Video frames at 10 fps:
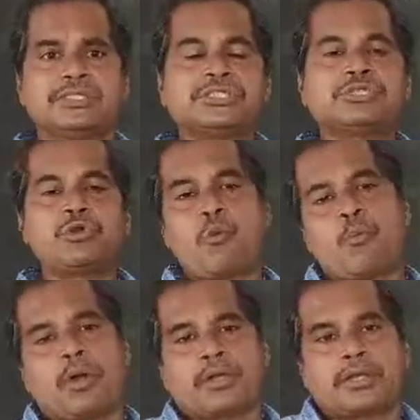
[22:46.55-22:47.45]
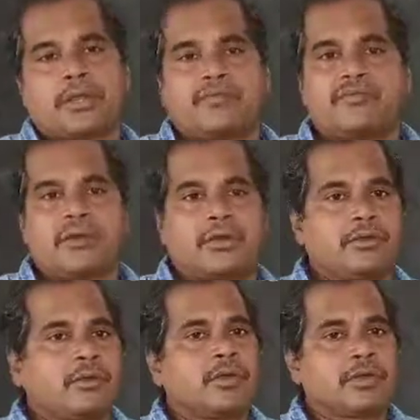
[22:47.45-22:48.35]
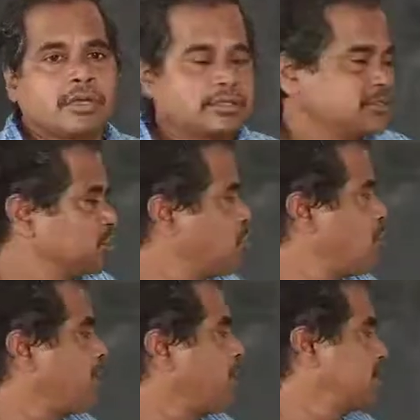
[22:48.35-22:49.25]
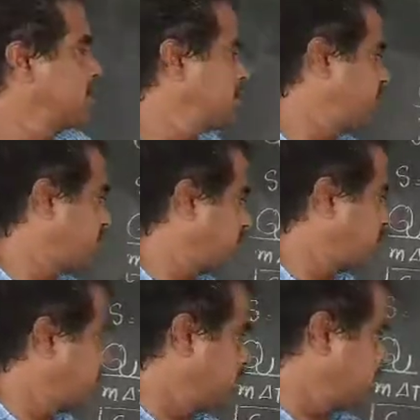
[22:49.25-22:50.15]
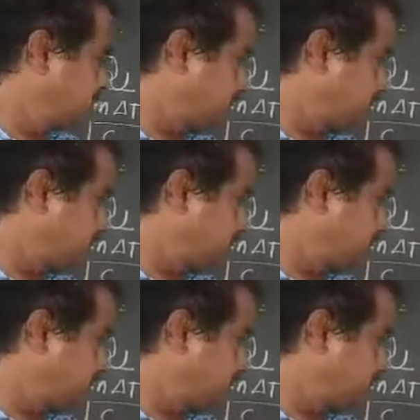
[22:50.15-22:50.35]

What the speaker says: 0.95